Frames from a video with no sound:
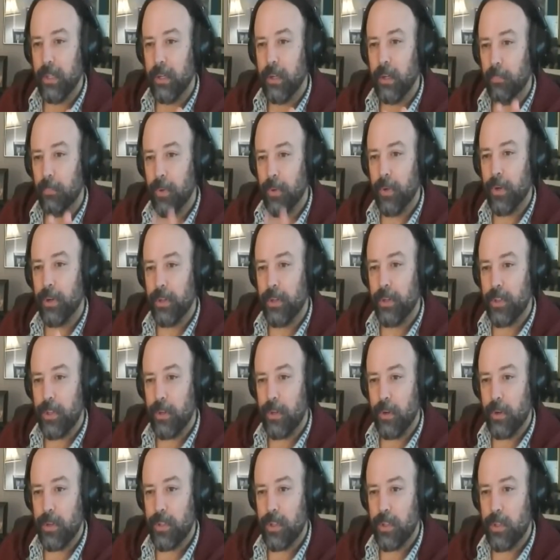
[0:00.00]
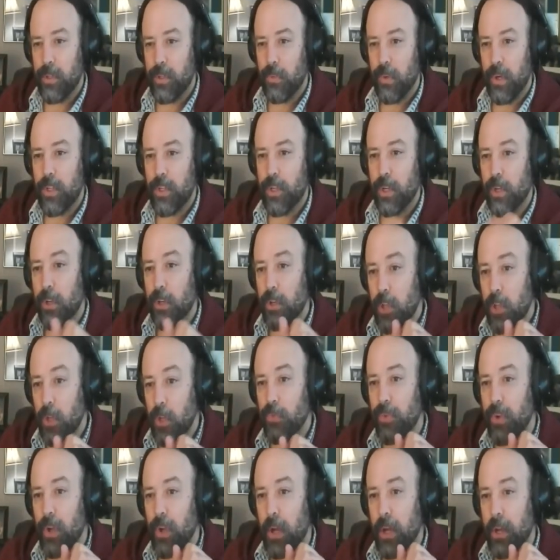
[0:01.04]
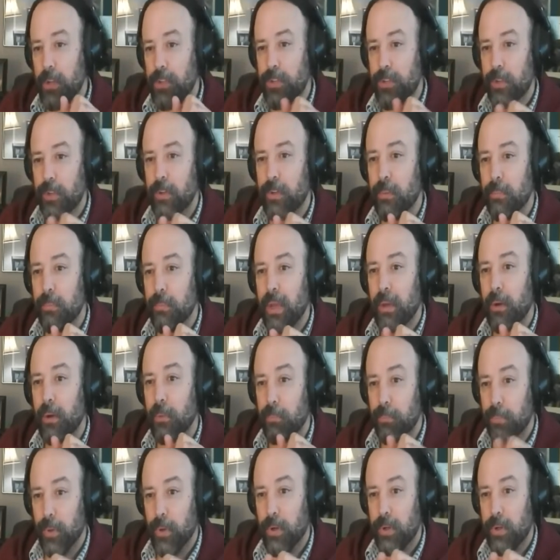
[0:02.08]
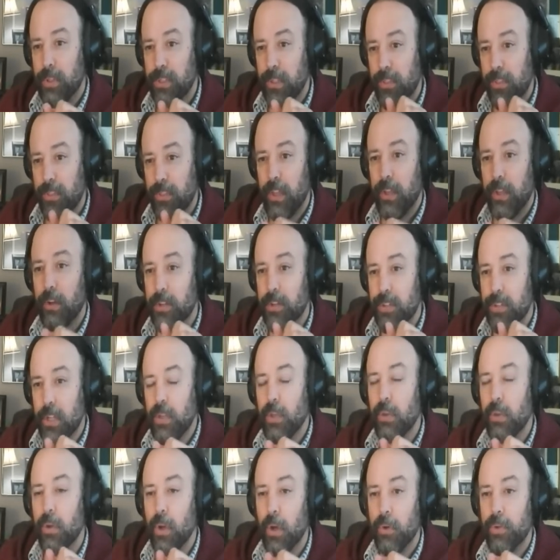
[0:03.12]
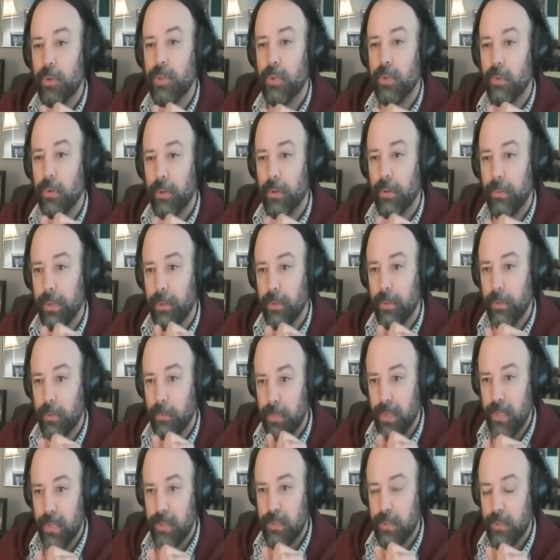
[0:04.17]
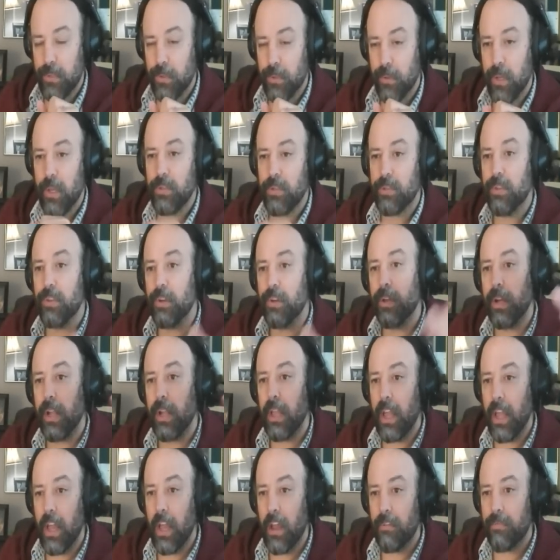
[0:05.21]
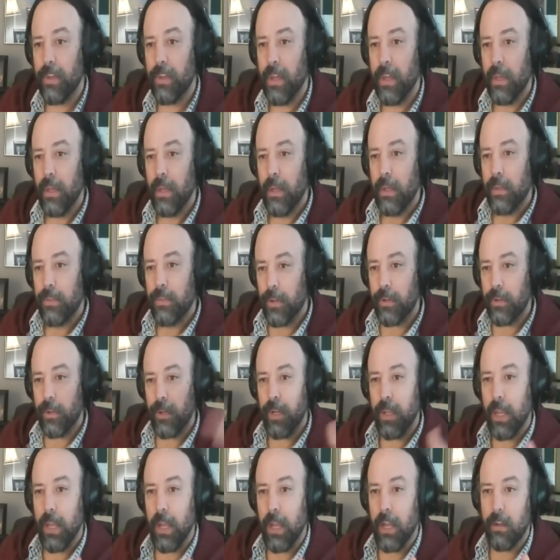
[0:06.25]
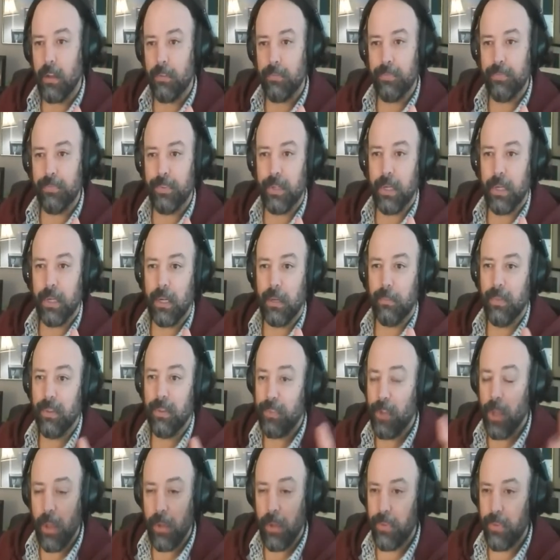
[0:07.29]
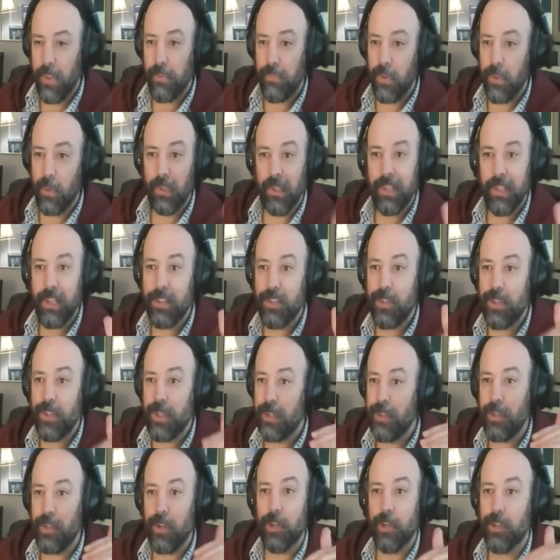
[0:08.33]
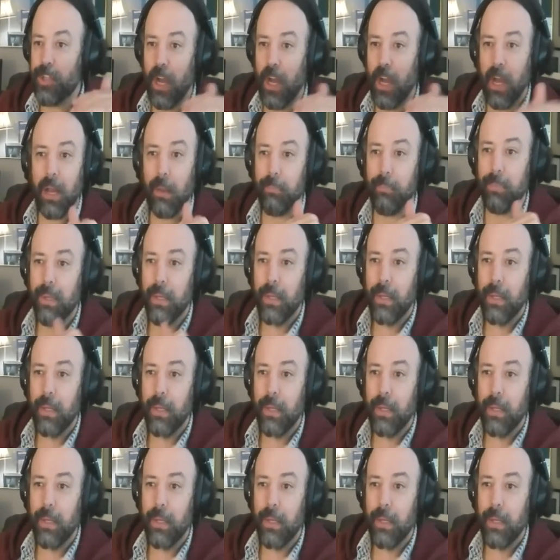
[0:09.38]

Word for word: I'll put it into your situation. You've got a certain amount of books and thinkers that you go to on a regular basis. Okay, so they're going to have if you listed your top